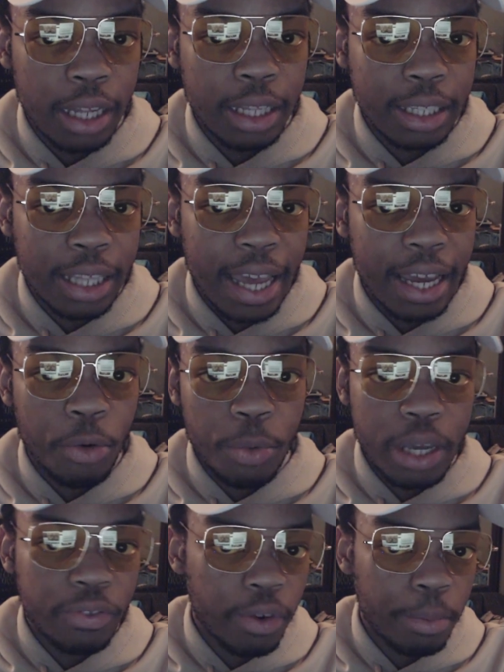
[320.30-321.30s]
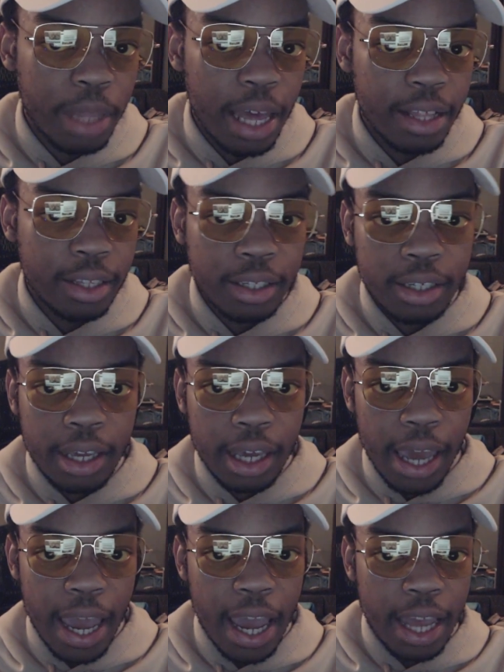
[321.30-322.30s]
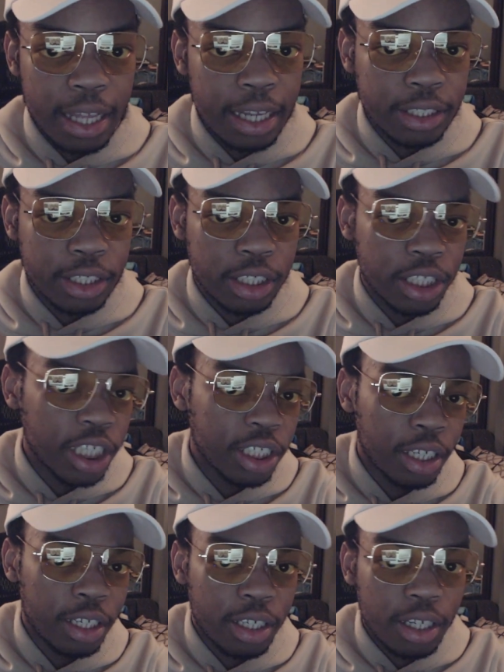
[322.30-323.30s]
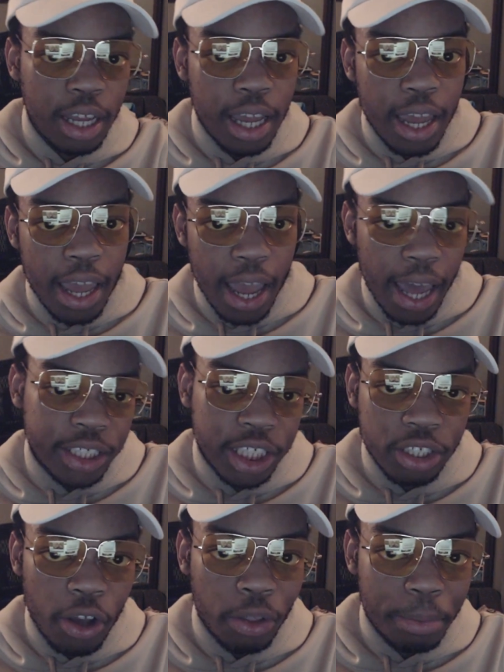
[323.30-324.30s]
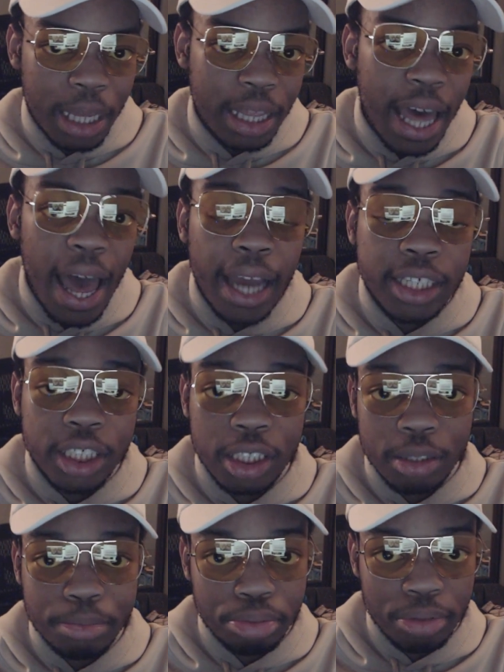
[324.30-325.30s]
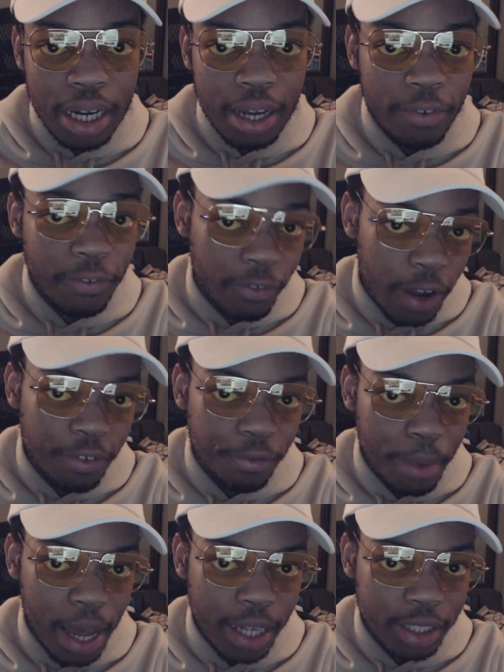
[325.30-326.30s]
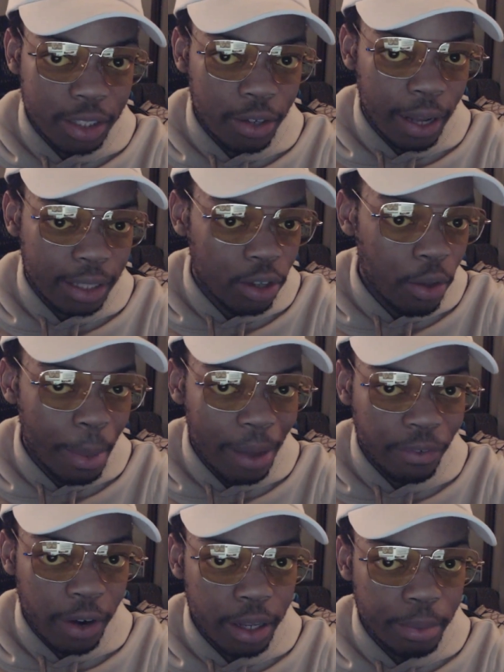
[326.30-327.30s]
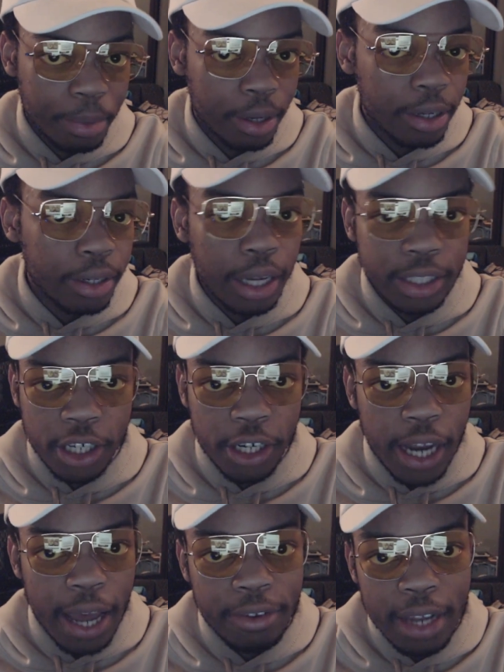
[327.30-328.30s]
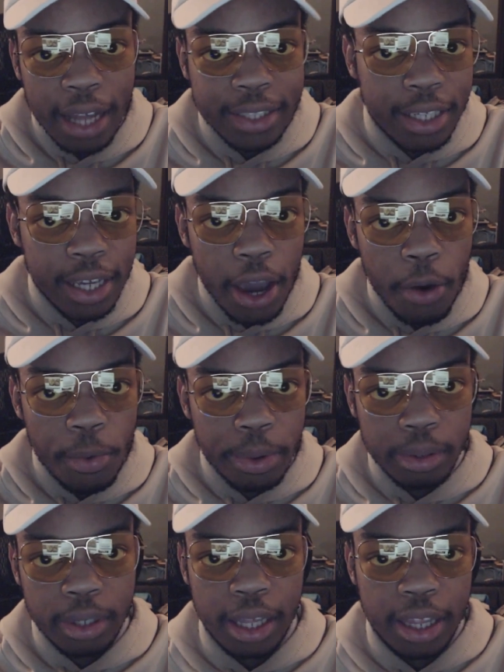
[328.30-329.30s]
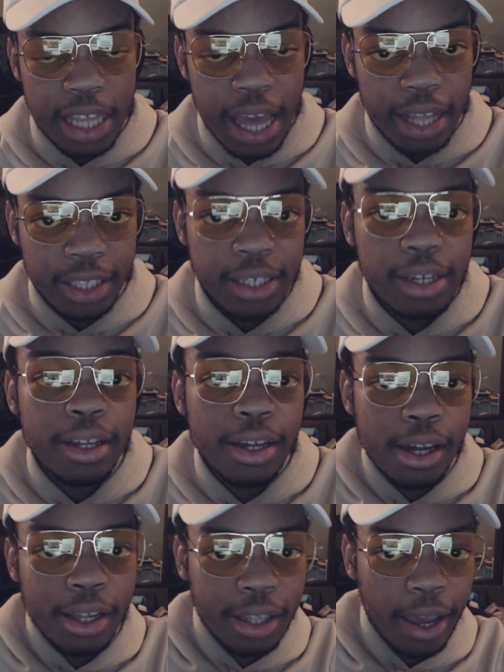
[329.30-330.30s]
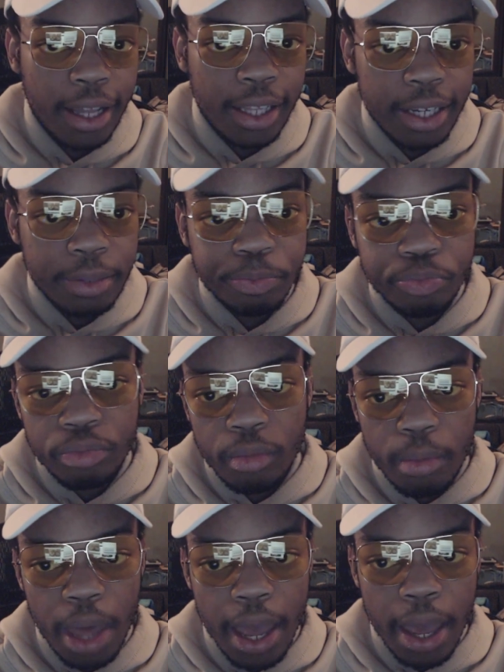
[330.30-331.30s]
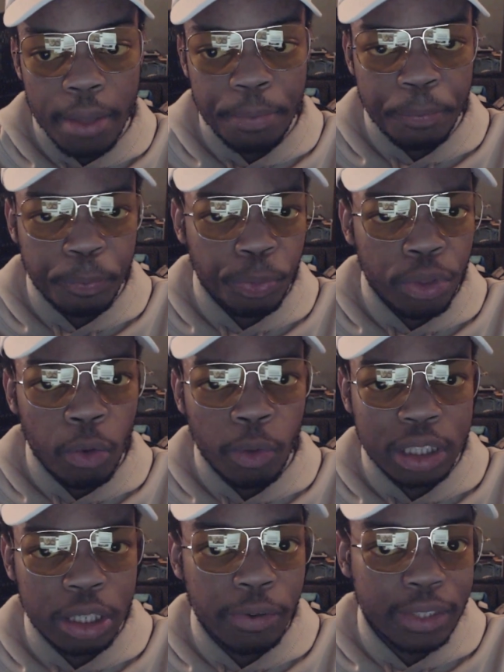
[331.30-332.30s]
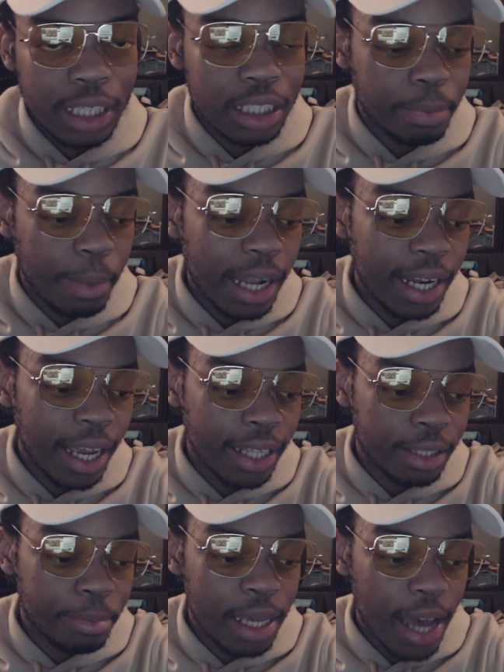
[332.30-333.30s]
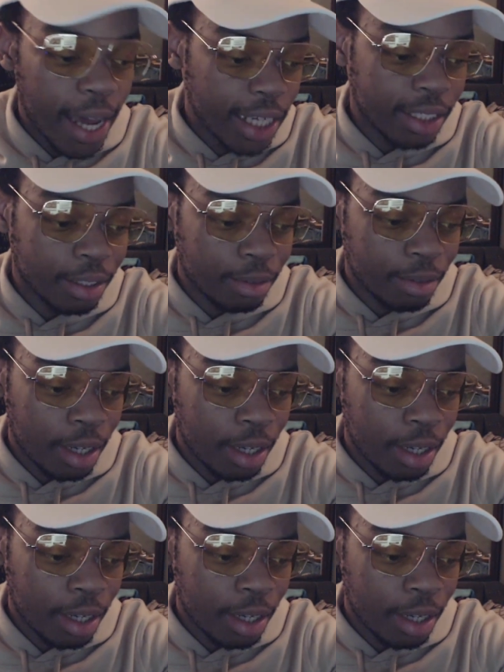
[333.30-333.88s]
in like a week from then, and she told me that I should bring a friend of mine. So I told my friend, but it turned out not to go in the end, luckily. And when she was explaining it to me, I